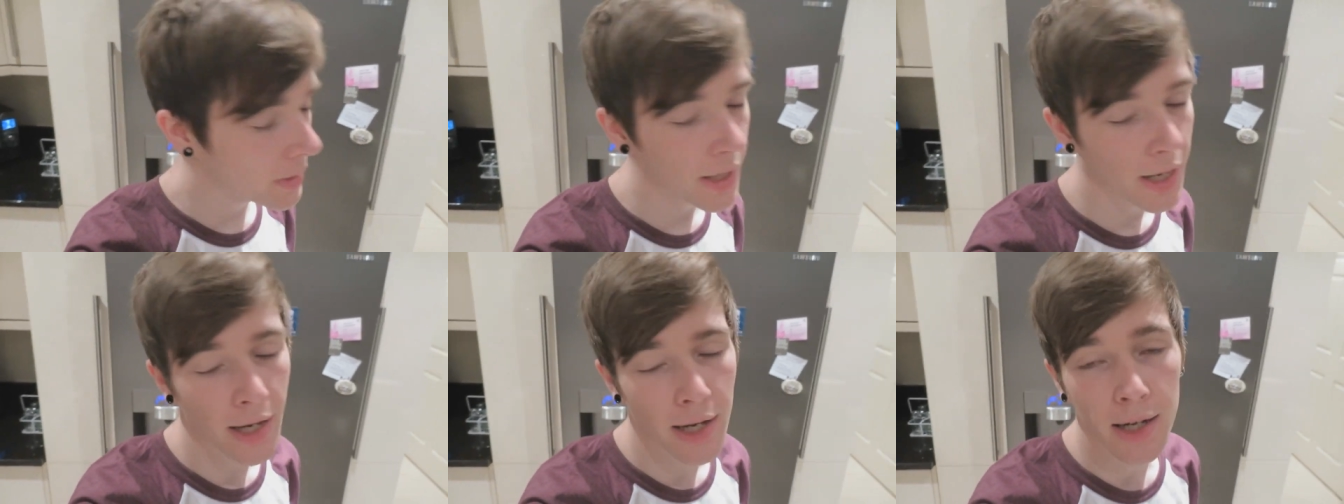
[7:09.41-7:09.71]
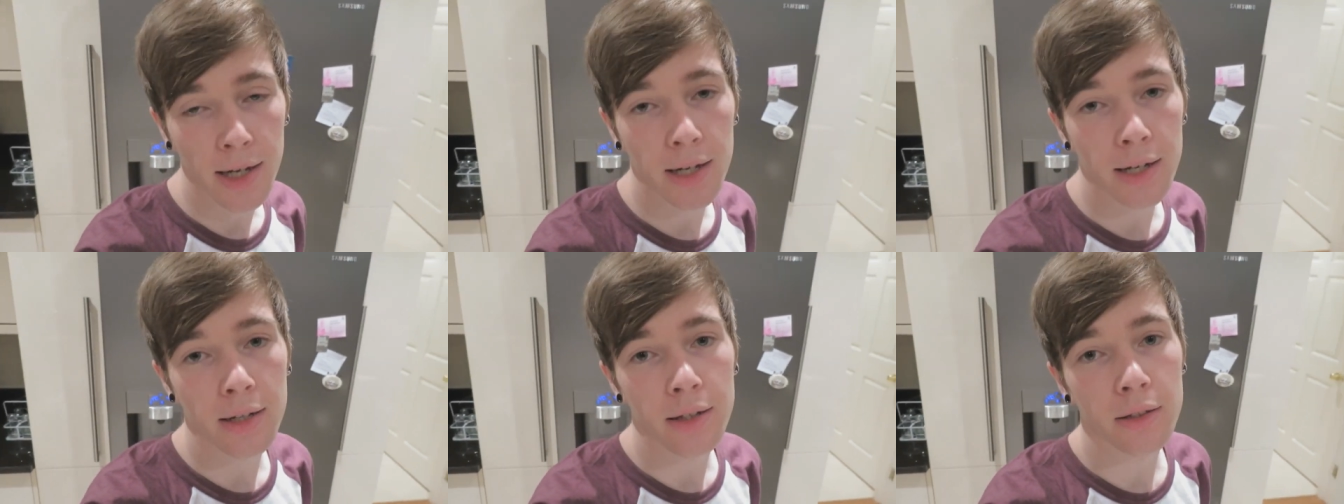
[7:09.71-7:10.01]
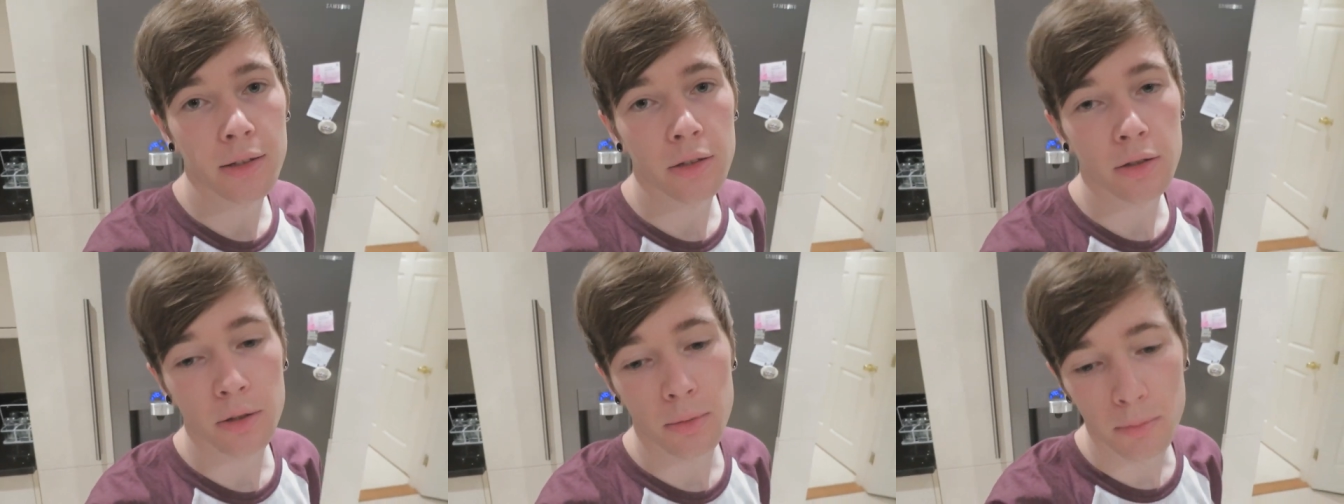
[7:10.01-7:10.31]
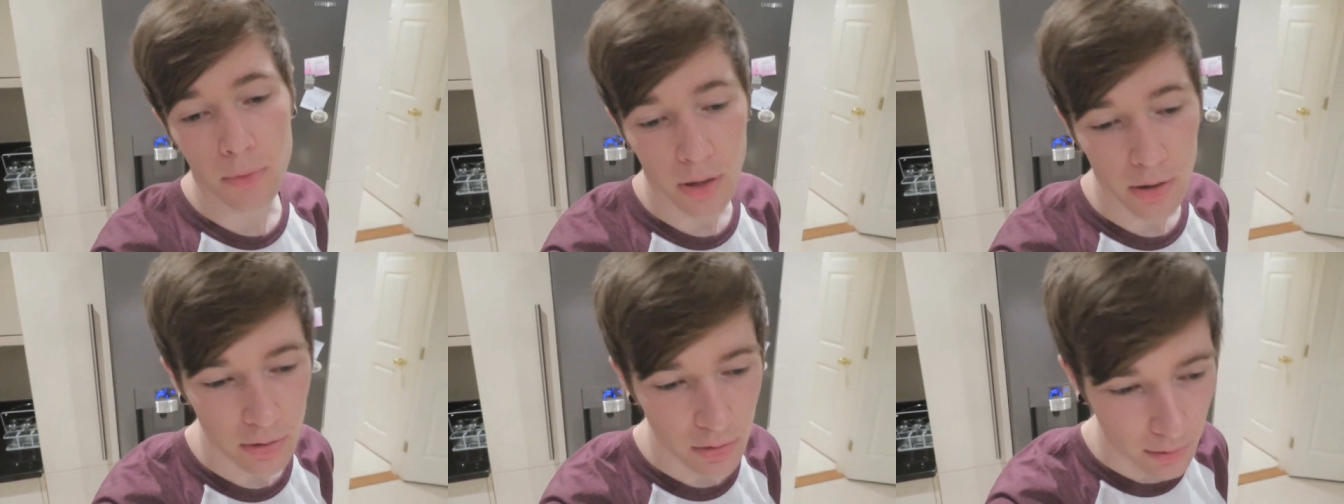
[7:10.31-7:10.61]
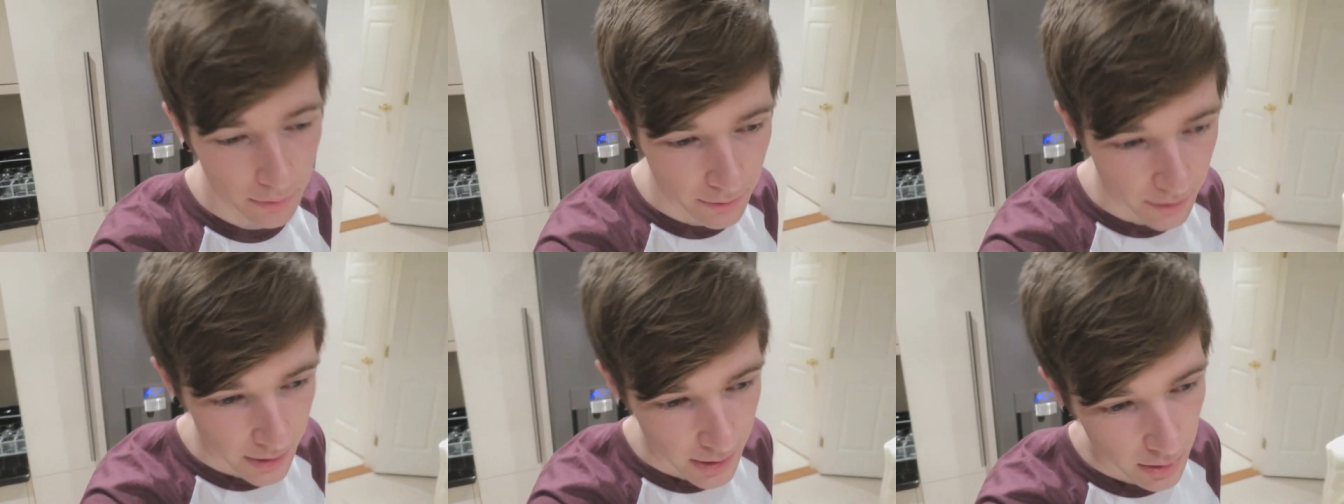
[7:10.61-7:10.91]
we had some nice
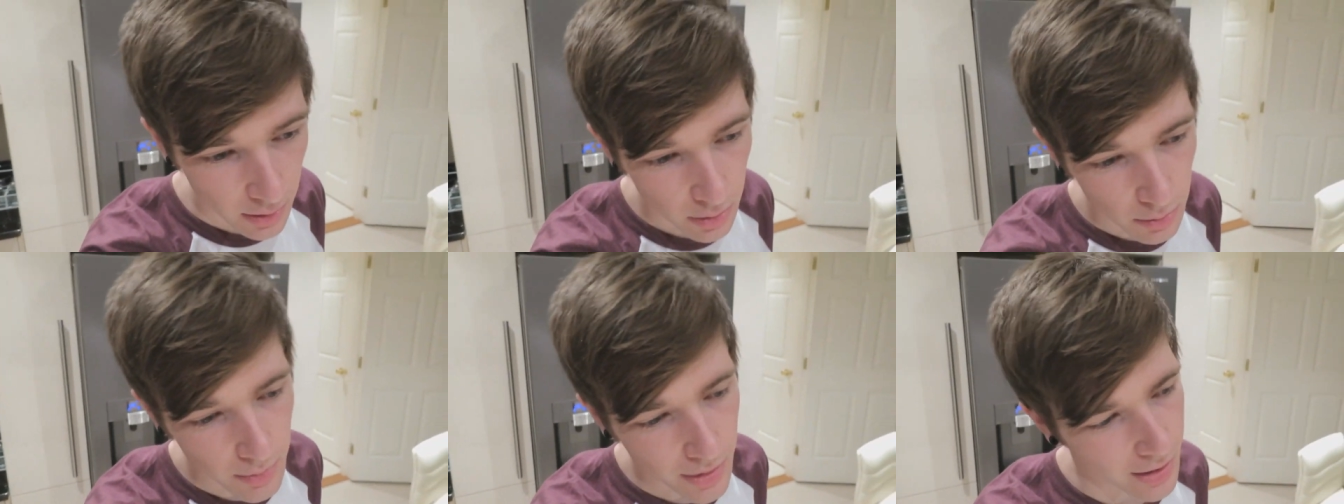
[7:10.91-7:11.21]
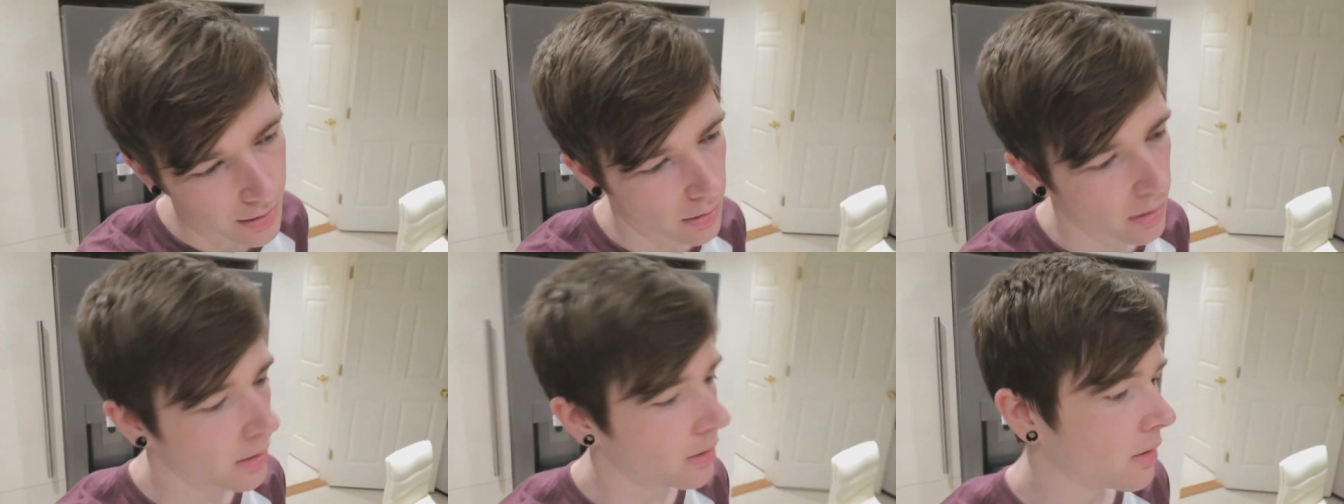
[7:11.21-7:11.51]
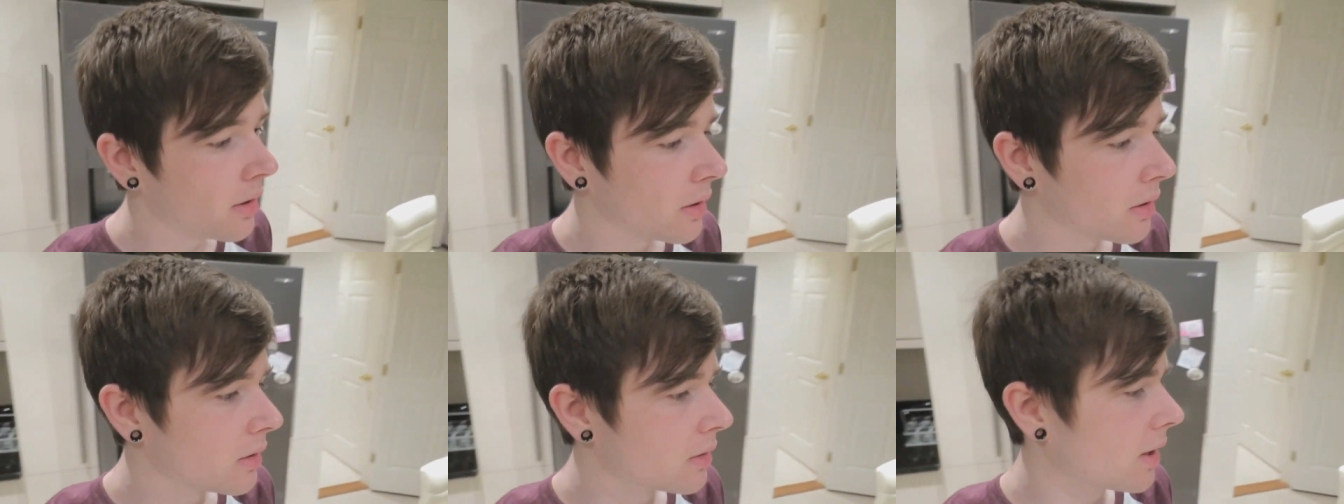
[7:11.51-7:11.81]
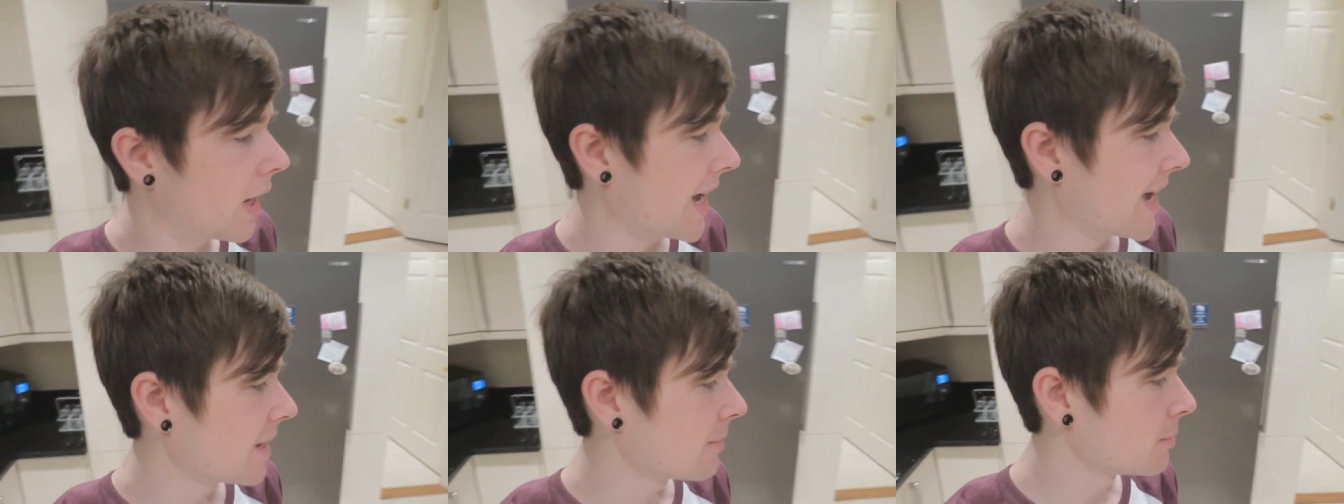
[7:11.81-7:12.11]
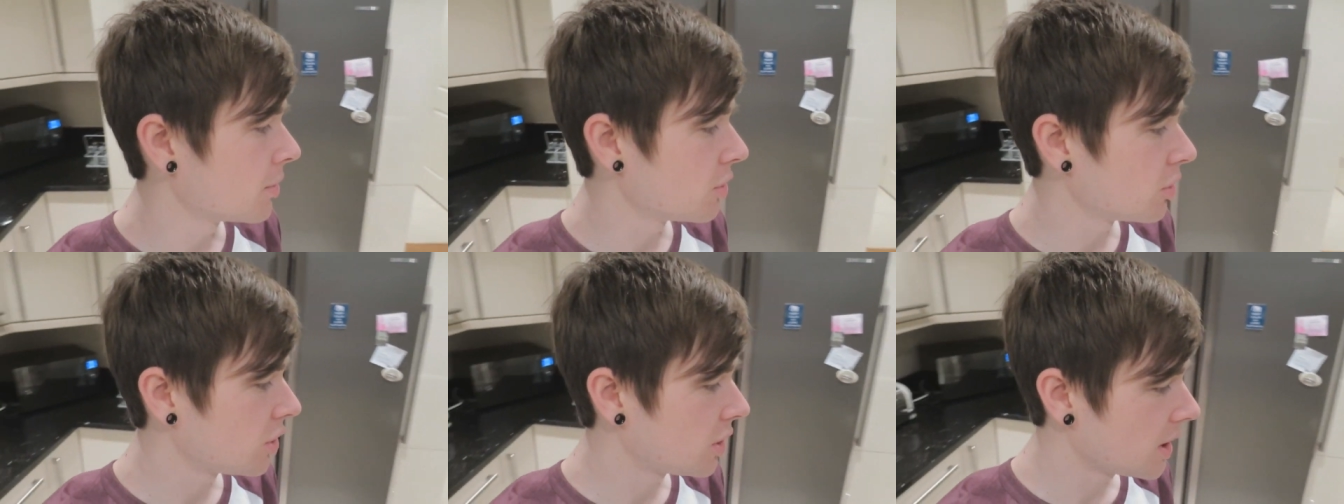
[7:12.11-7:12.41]
stuff for dinner, we had like these
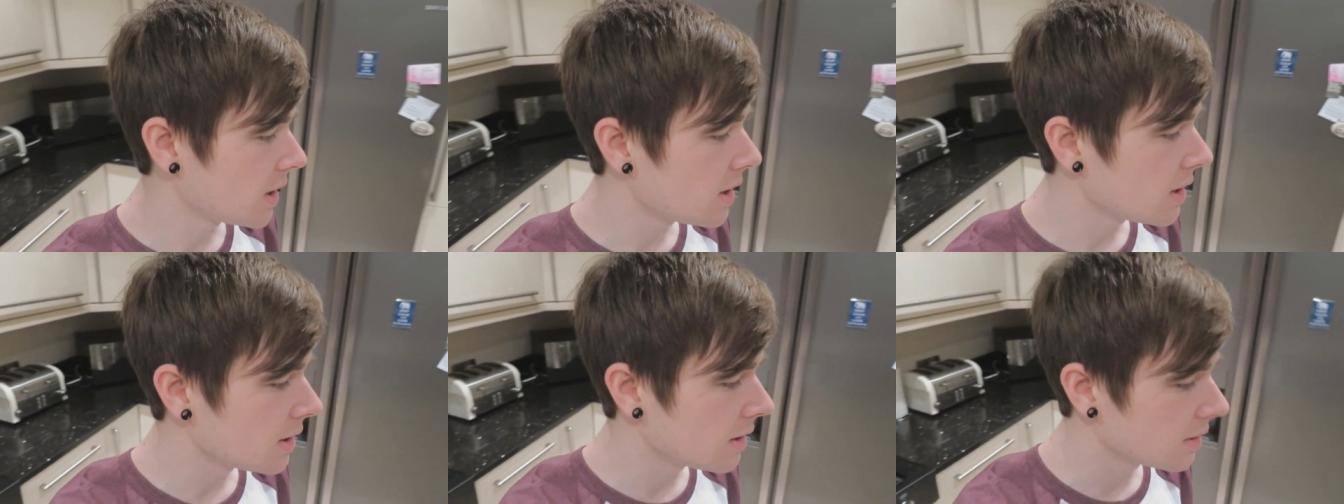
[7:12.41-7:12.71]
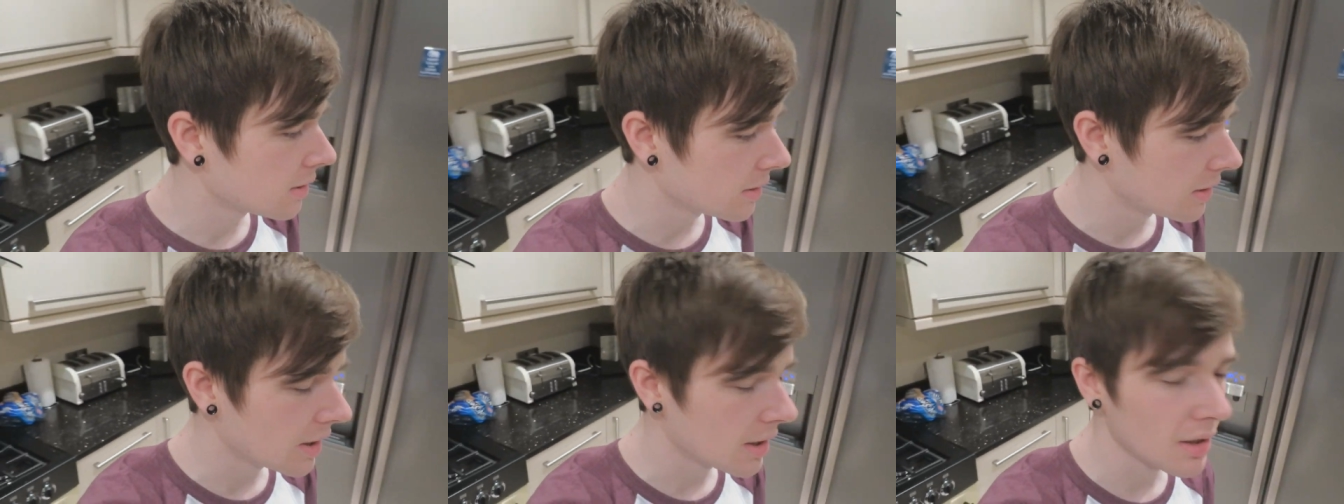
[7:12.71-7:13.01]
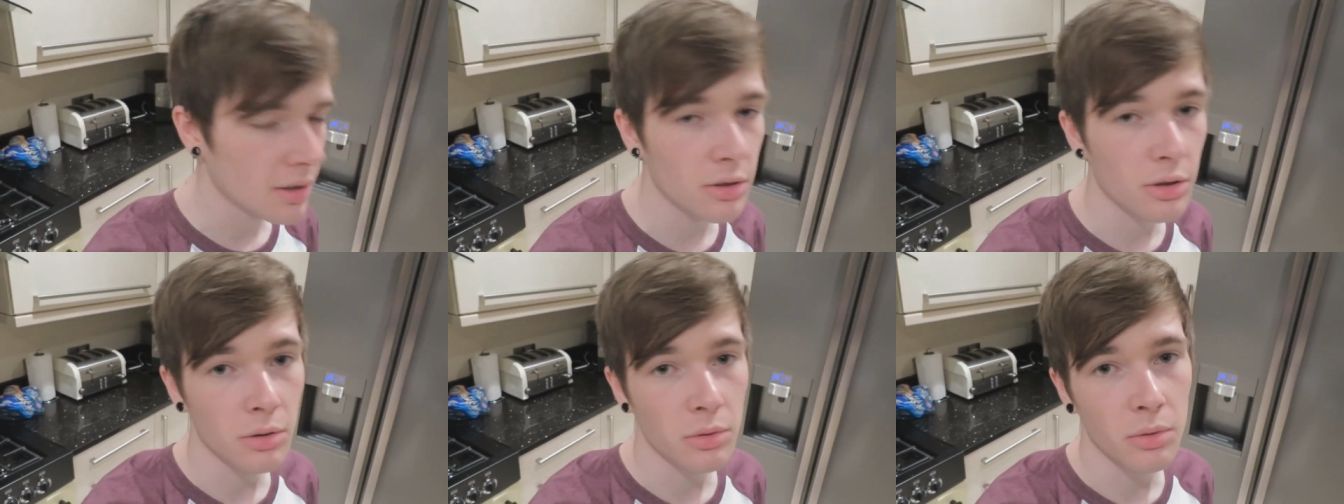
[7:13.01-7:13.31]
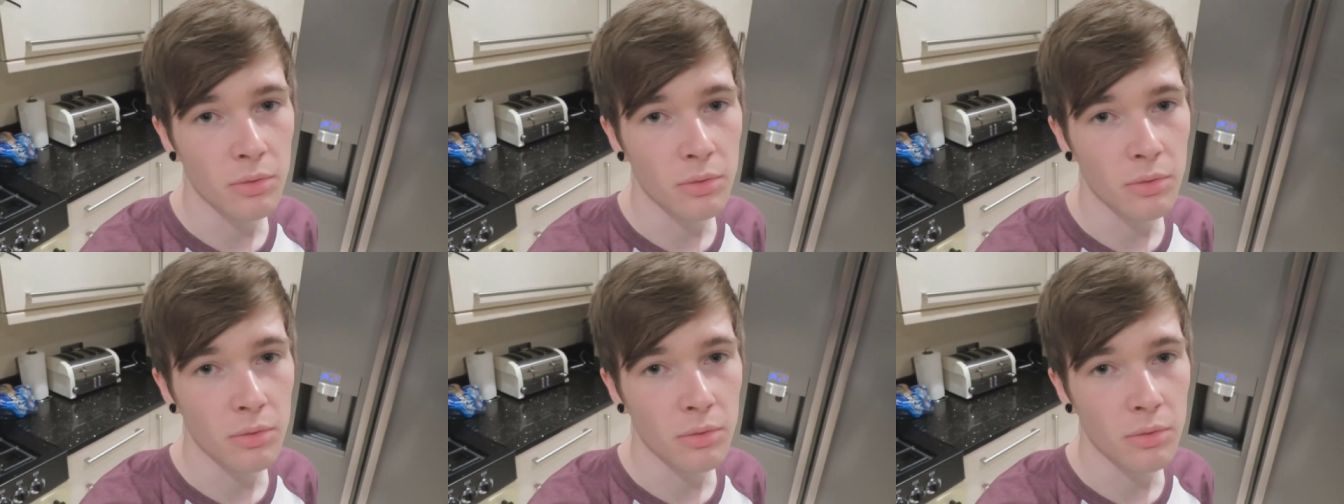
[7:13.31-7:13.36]
ham and cheese things,